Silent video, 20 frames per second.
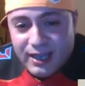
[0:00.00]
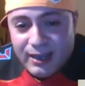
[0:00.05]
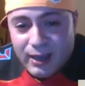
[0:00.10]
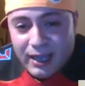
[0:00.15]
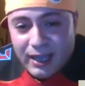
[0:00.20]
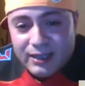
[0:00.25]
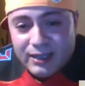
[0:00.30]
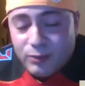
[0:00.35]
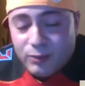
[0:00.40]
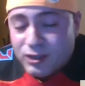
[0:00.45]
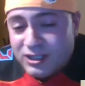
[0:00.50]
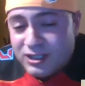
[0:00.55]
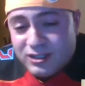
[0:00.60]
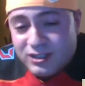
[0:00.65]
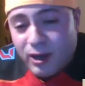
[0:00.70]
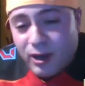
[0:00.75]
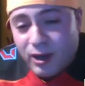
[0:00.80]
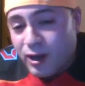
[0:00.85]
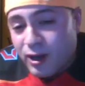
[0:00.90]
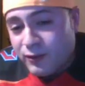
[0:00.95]
I think we just
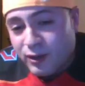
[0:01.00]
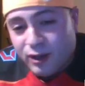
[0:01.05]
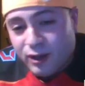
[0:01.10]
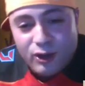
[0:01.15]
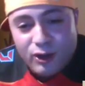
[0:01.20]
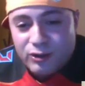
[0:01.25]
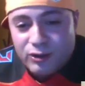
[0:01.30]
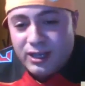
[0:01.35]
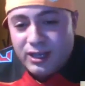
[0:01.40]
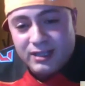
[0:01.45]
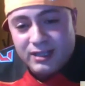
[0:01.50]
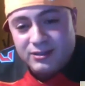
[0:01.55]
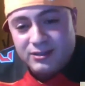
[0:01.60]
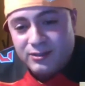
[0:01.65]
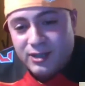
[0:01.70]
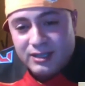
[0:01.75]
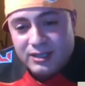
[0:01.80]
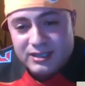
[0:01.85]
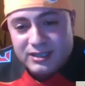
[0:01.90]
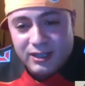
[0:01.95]
about covered it all. You guys
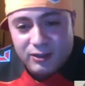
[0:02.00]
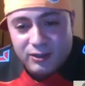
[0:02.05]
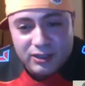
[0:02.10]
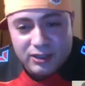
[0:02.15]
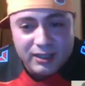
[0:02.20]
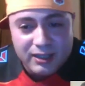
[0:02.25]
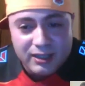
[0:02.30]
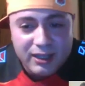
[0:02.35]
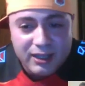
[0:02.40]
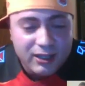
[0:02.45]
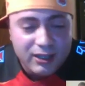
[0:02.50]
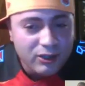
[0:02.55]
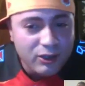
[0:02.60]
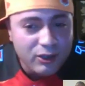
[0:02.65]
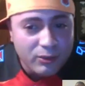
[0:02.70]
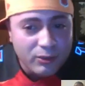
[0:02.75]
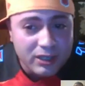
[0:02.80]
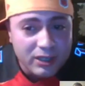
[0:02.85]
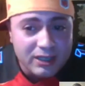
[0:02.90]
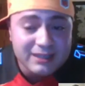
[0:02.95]
nailed it. You know
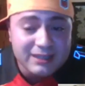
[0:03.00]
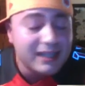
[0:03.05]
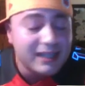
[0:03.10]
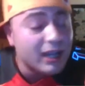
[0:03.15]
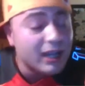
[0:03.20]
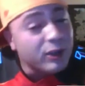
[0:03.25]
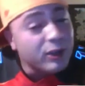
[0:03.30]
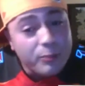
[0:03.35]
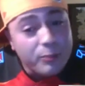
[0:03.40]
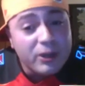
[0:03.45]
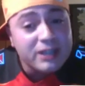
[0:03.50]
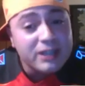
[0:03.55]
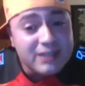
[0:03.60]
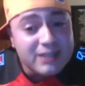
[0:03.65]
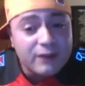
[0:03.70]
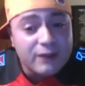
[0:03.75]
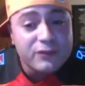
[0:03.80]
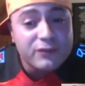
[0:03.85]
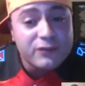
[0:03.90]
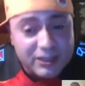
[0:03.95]
what it is. The other press
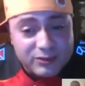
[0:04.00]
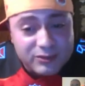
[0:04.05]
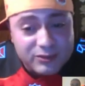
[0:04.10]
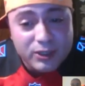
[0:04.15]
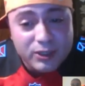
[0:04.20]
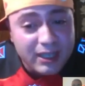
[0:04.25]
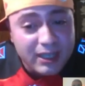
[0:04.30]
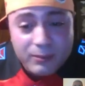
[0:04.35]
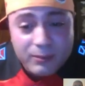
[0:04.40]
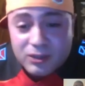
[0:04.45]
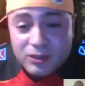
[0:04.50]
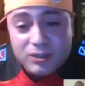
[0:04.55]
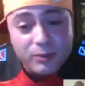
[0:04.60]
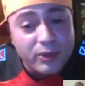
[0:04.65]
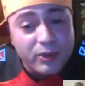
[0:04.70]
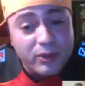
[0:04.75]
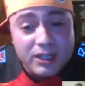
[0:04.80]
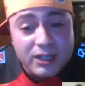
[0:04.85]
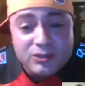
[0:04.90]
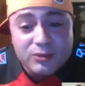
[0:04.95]
conference this week, I'm going to jump
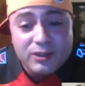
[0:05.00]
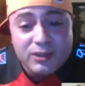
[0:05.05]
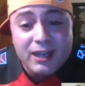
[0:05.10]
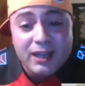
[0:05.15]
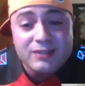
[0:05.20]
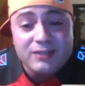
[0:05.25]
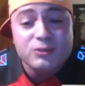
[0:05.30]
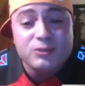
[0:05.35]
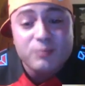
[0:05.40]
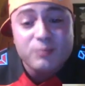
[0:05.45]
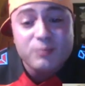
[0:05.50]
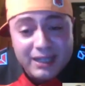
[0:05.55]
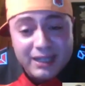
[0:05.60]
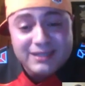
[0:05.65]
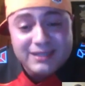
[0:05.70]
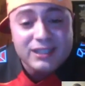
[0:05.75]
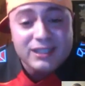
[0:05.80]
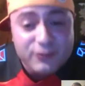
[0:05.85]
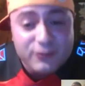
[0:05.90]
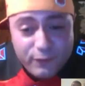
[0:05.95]
right into it, guys, was
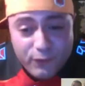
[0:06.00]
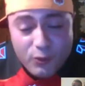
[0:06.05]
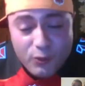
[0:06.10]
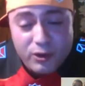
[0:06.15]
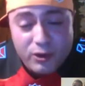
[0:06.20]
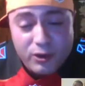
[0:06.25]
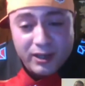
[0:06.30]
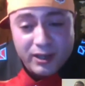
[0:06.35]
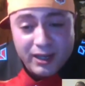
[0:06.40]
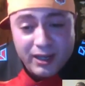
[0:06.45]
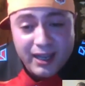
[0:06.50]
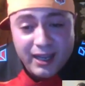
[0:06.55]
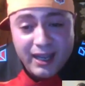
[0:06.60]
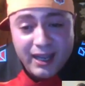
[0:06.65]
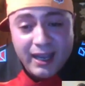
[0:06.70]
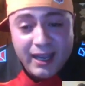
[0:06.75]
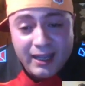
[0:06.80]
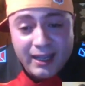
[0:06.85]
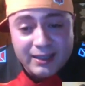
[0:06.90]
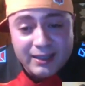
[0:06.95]
PlayStation 4.
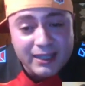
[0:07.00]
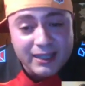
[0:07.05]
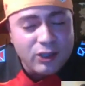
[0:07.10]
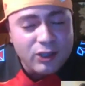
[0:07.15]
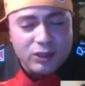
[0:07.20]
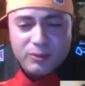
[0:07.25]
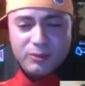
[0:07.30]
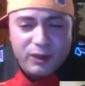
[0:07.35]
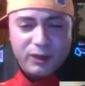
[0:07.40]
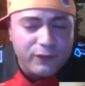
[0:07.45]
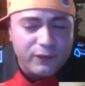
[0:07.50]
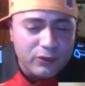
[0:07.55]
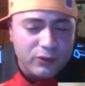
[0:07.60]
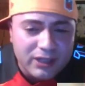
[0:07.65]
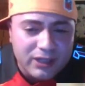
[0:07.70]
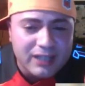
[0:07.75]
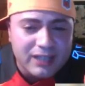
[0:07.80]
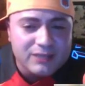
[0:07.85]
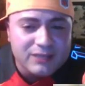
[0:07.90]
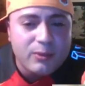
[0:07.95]
And they talked about a few
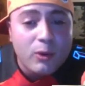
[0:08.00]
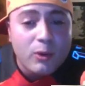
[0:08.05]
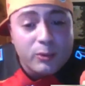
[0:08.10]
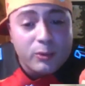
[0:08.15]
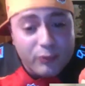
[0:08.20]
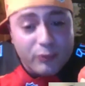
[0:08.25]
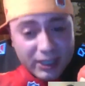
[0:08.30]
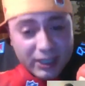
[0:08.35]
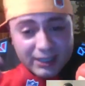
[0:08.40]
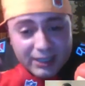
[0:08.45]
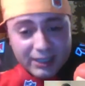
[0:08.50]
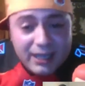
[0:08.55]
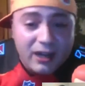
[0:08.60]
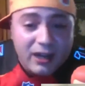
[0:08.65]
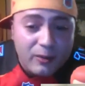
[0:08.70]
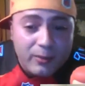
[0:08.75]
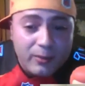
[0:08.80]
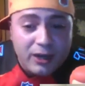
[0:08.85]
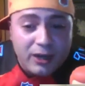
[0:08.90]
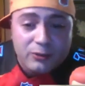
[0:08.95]
things, but what we really
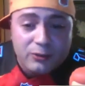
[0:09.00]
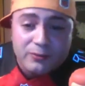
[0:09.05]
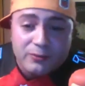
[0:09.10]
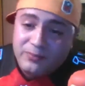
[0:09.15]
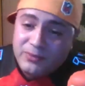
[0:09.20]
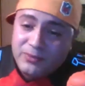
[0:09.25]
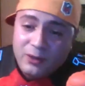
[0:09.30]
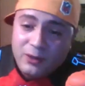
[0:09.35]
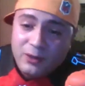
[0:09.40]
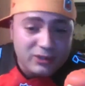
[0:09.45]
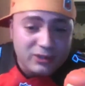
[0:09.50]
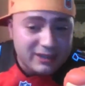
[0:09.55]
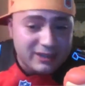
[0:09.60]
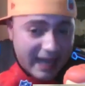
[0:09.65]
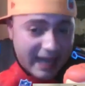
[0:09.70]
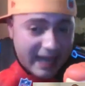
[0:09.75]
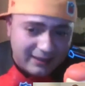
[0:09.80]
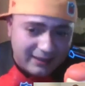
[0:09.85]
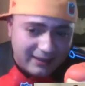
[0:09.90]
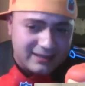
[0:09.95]
care about was
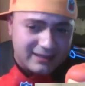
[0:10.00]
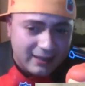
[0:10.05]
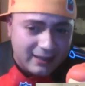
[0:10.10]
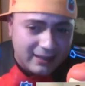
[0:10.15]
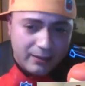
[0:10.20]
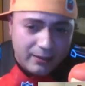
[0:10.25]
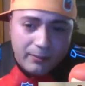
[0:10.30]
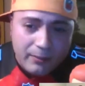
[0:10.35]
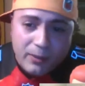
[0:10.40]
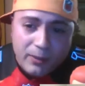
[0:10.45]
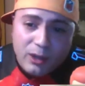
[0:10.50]
not the Slim.